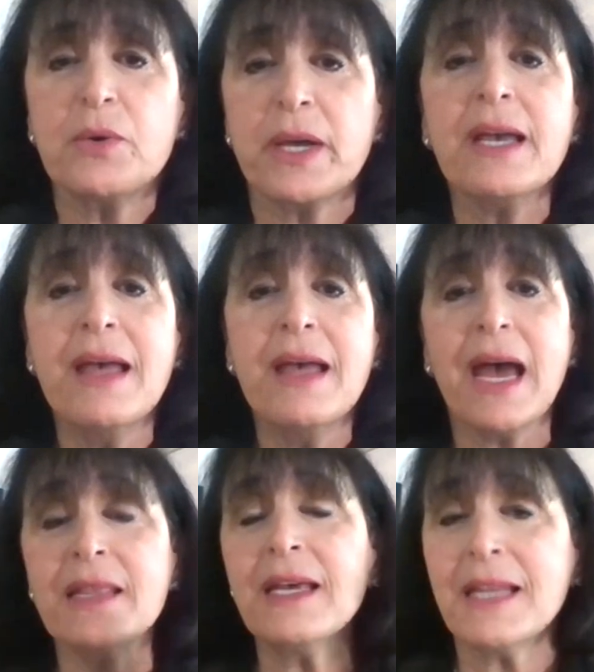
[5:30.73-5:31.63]
were doing.
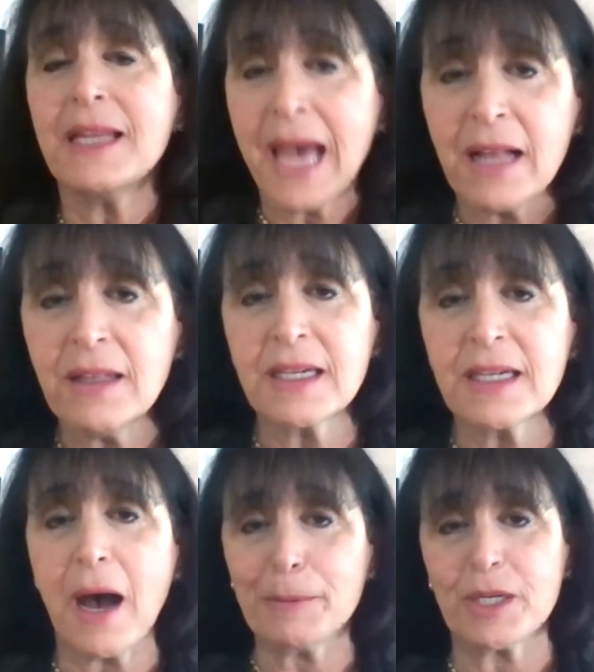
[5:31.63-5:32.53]
And then the
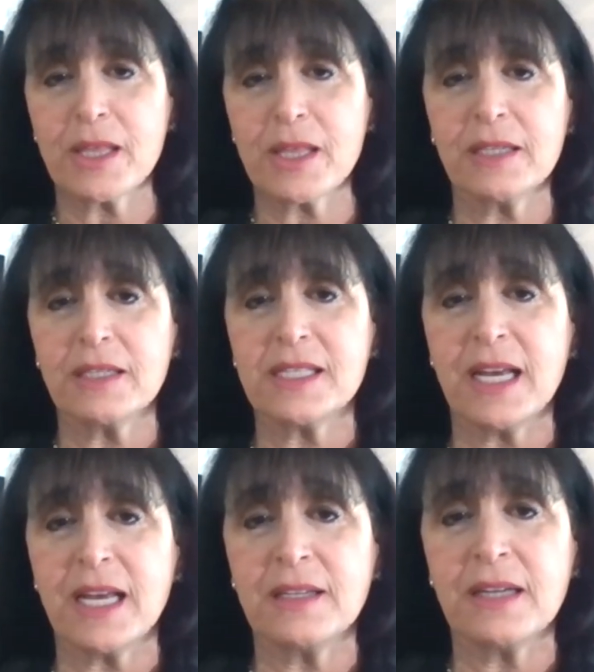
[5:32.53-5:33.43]
helicopter that
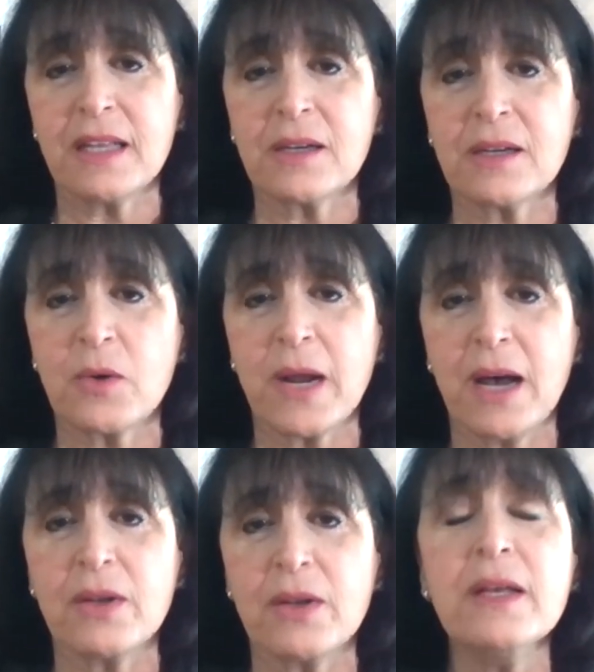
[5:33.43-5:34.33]
descended on the
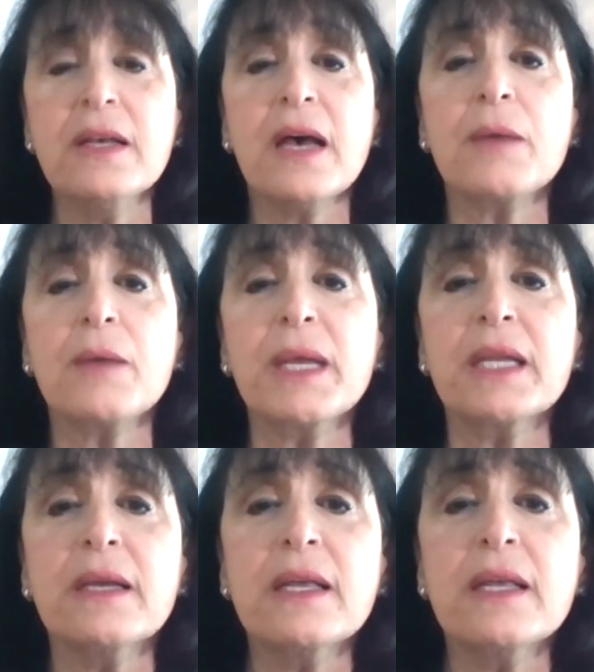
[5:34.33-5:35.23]
crowd. I
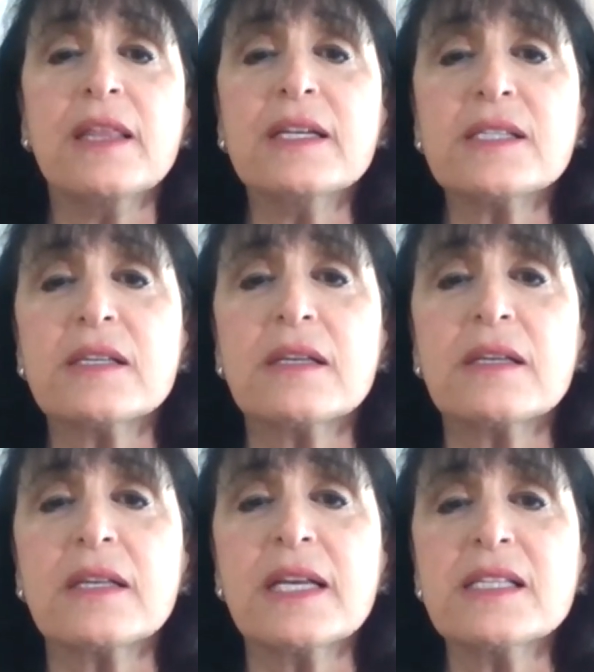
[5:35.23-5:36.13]
mean, this
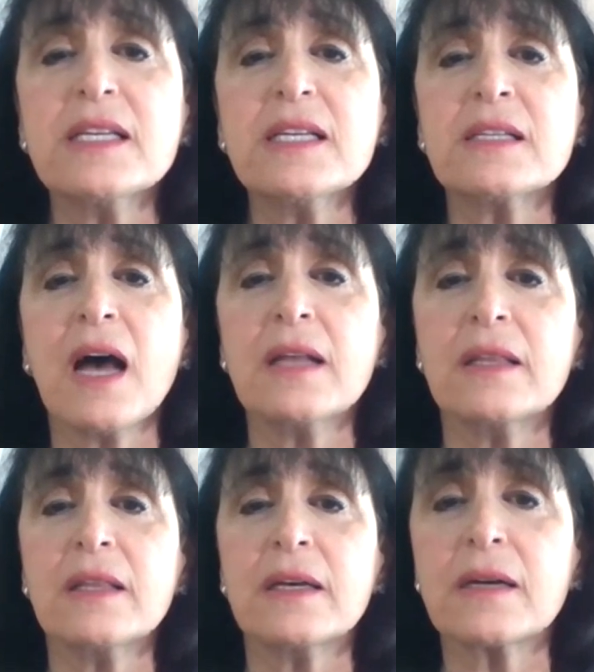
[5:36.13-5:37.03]
this has
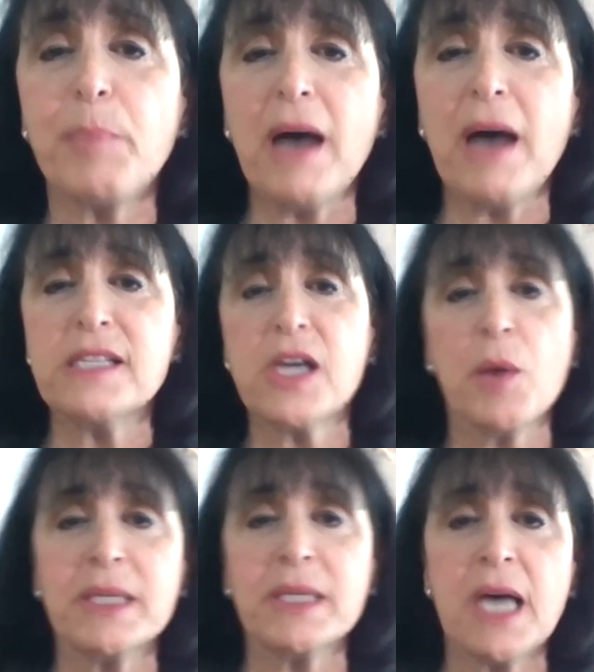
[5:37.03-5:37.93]
not the posse
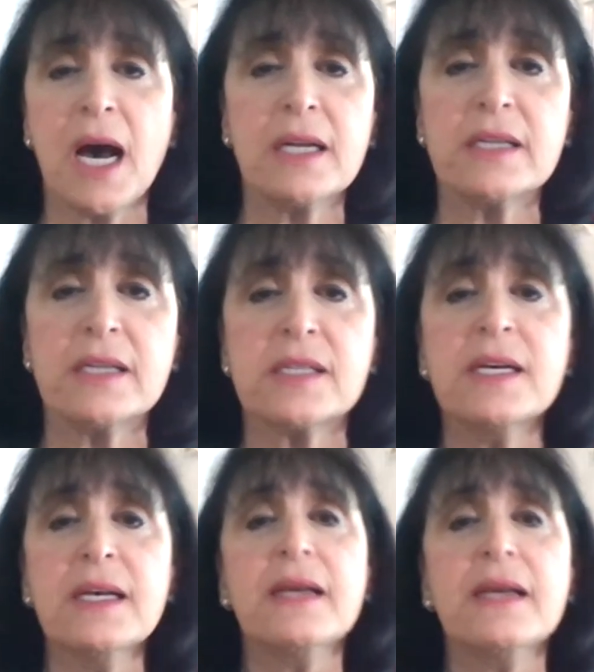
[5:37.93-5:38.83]

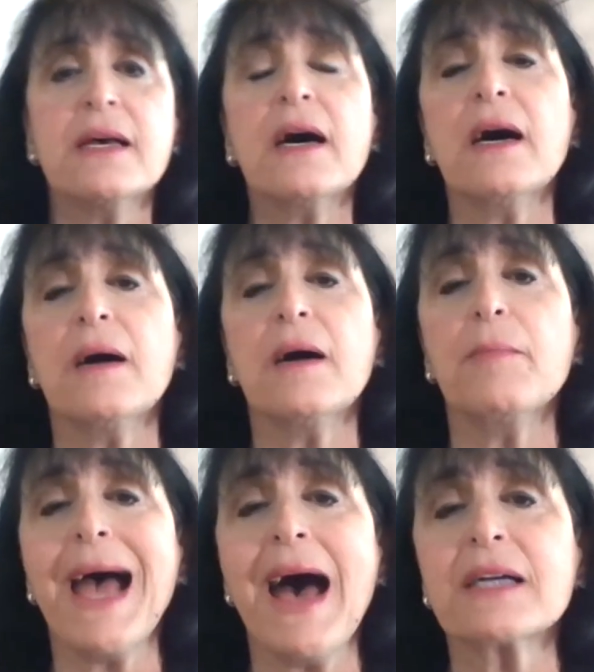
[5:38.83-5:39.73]
comitatus
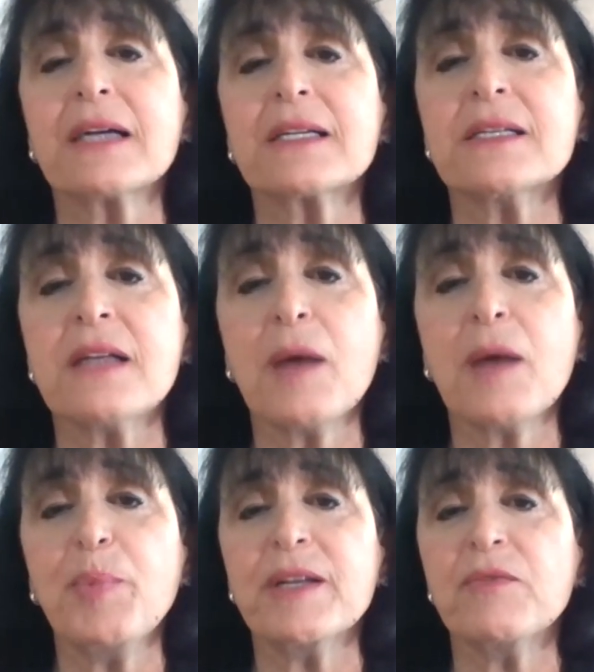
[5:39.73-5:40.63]
um, act has
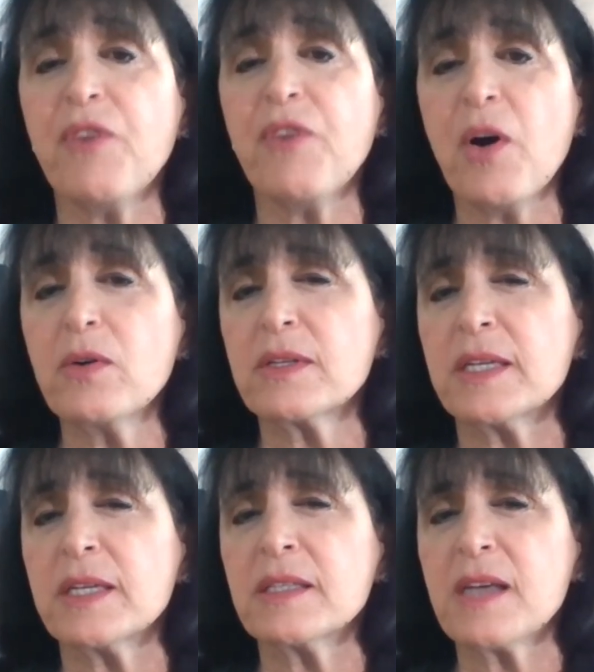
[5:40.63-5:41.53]
not been invoked
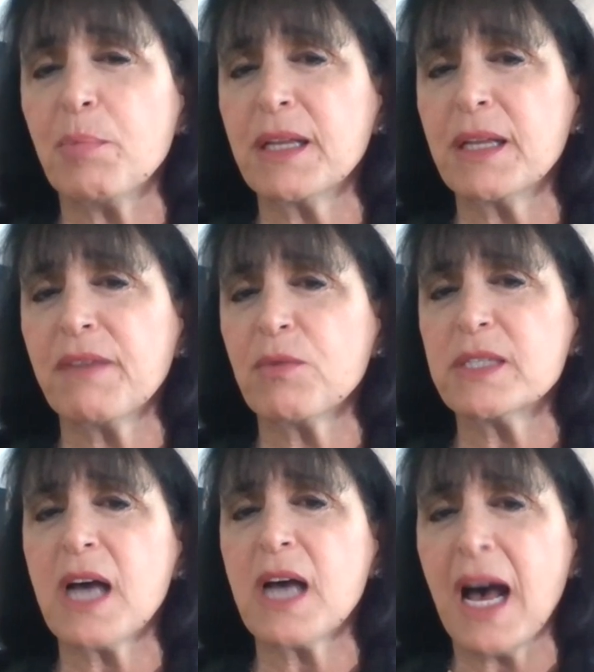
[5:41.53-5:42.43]
since I believe it
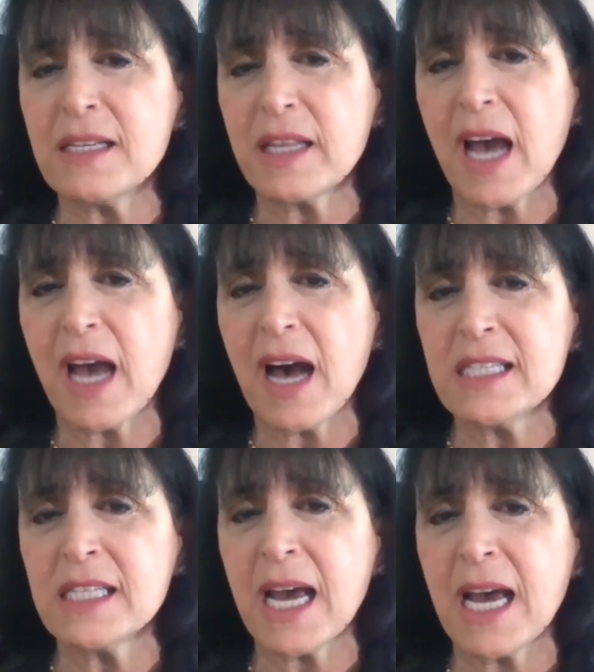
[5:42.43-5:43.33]
was I, the
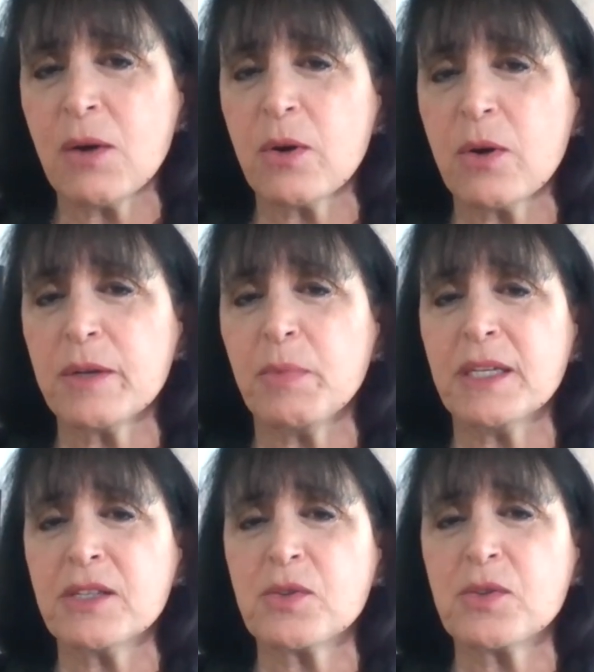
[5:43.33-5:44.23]
Eisenhower
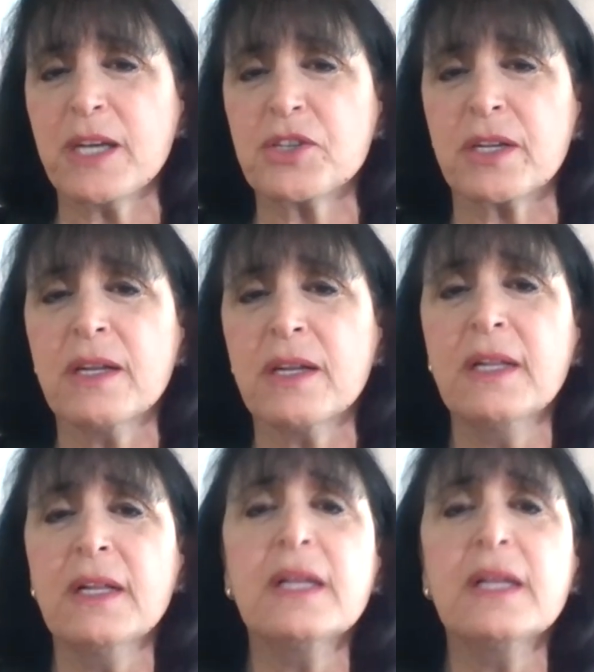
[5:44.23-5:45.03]
administration.